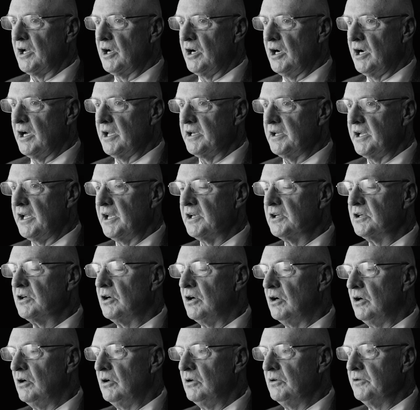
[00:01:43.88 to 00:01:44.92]
God, and
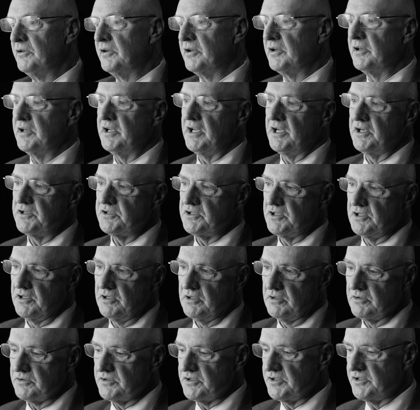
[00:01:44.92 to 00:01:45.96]
called the
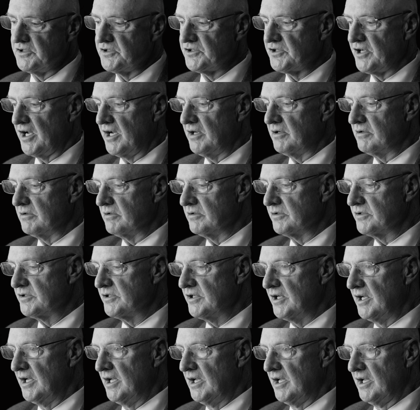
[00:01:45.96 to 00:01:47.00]
engineers, the designers
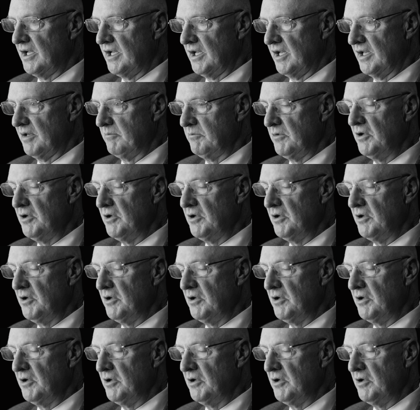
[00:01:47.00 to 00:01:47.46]
in